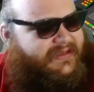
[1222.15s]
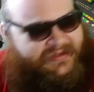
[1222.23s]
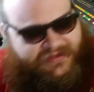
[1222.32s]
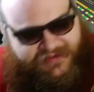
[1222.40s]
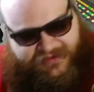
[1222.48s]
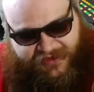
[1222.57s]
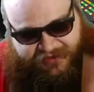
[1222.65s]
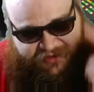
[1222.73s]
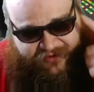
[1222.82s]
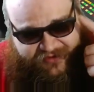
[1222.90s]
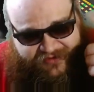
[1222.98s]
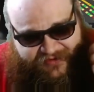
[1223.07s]
I
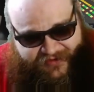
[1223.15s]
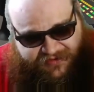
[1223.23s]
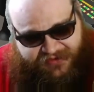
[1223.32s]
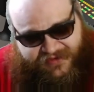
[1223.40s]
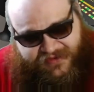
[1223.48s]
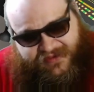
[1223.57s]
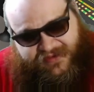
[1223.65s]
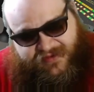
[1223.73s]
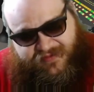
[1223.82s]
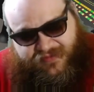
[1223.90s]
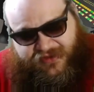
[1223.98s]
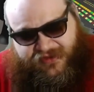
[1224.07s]
notice these things,
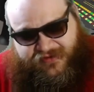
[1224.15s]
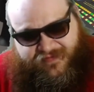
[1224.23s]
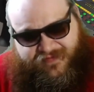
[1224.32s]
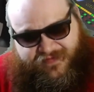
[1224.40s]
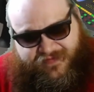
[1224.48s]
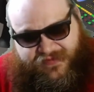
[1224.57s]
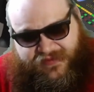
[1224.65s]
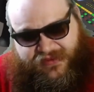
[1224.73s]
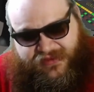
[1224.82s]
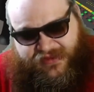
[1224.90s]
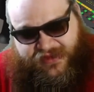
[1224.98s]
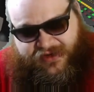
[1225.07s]
but
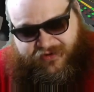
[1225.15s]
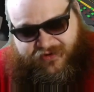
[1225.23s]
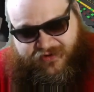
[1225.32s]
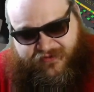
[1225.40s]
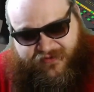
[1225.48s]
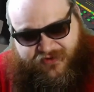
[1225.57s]
I don't know if